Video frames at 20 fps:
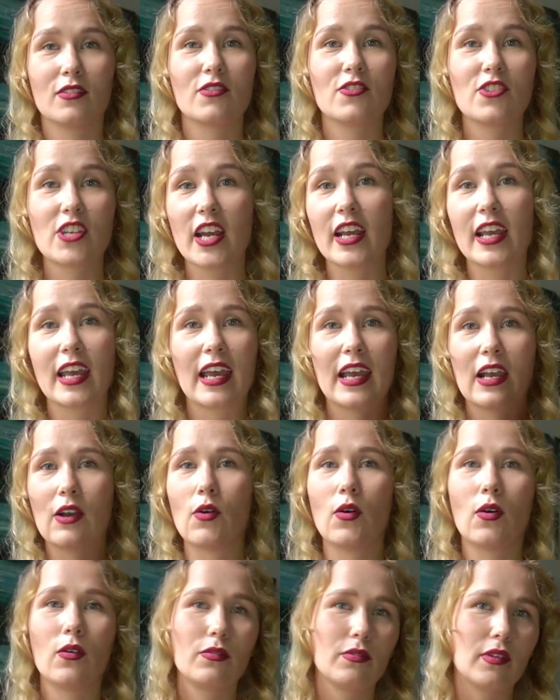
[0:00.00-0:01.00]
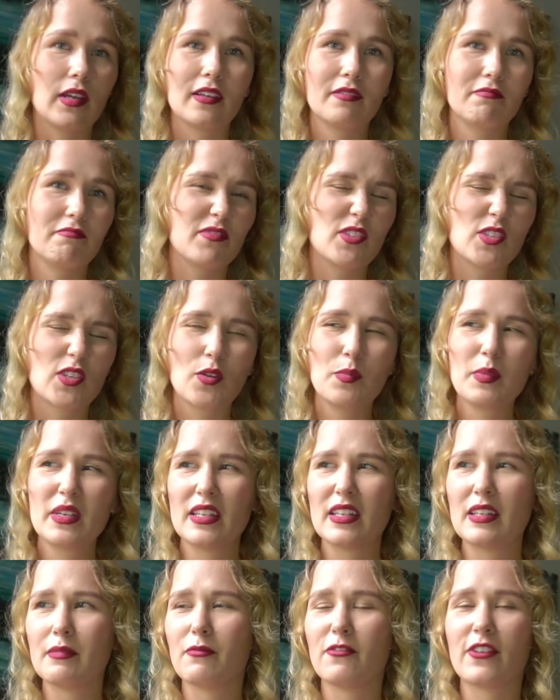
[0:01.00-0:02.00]
checking of like so
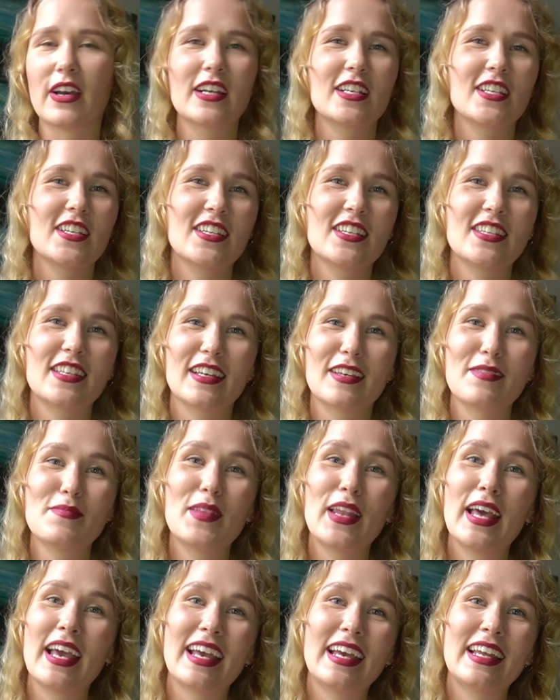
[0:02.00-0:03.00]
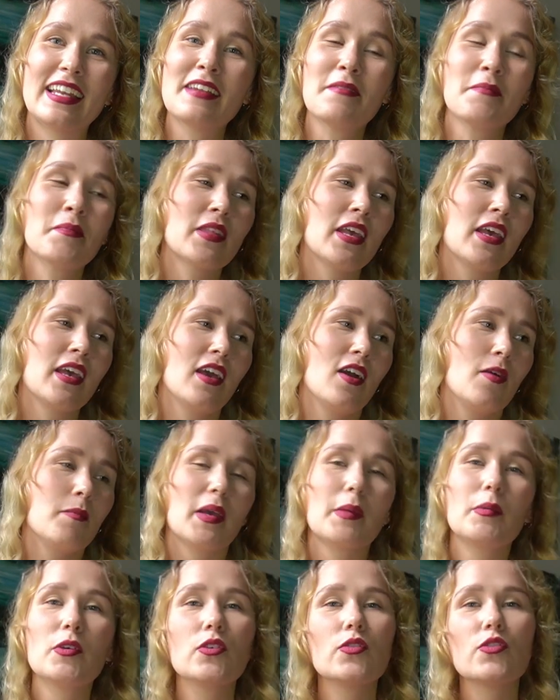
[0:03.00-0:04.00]
many factors that can play in.
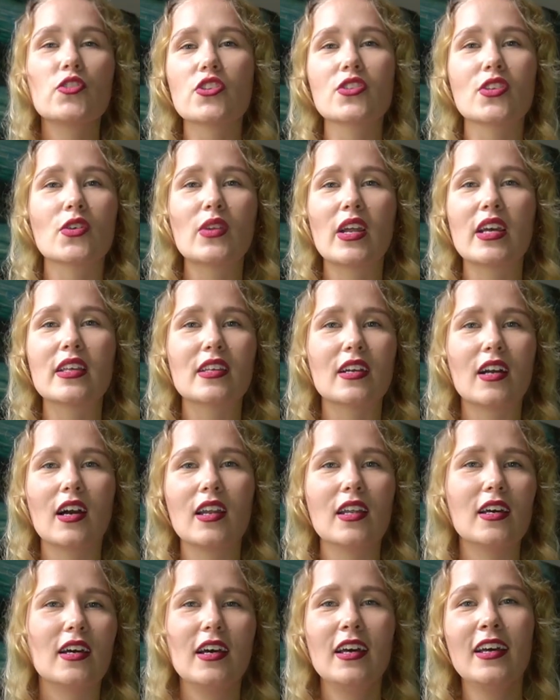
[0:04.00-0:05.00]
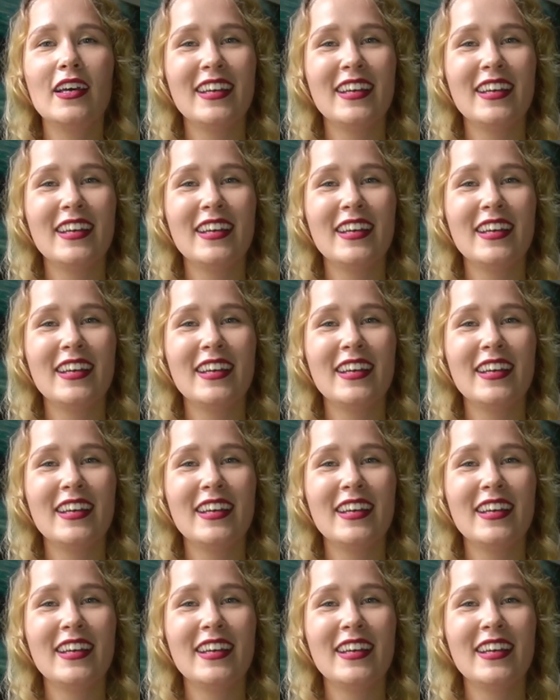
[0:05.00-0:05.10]
Maybe you just don't like the colour.